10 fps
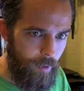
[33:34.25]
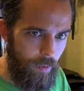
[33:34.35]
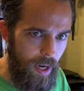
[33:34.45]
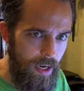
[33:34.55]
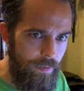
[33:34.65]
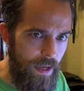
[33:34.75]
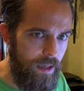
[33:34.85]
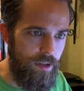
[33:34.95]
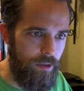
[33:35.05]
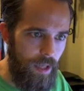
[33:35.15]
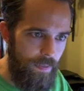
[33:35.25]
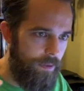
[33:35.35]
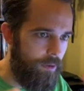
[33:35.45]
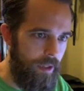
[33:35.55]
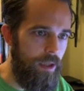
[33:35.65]
right? They can just let
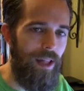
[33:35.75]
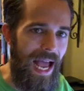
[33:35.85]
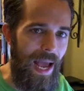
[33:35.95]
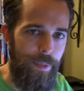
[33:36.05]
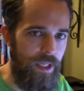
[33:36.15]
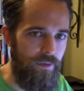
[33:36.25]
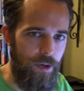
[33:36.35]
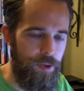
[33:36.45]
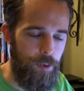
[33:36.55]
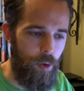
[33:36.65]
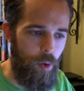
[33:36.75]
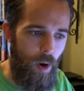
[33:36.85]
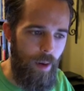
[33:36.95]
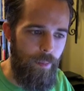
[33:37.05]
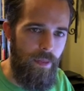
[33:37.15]
the legal happen if there's a
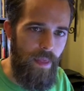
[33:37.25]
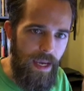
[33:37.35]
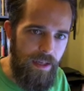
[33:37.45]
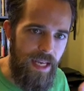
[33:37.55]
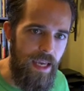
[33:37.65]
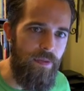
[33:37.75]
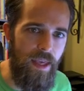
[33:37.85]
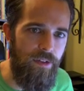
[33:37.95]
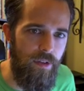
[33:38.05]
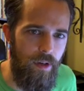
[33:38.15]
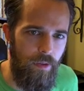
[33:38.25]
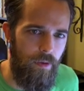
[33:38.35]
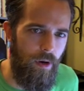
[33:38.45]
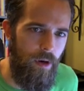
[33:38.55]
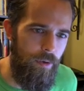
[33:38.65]
requirement, and they can take things into
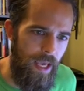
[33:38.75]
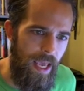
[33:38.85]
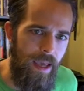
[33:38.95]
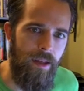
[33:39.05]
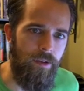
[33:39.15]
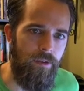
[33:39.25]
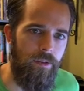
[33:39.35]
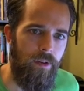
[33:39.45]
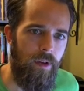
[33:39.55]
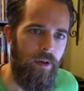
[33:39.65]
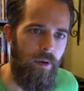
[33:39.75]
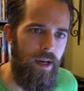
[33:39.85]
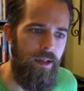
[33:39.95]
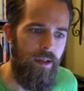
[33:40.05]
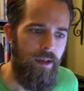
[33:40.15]
their own hands,
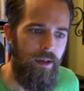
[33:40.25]
right?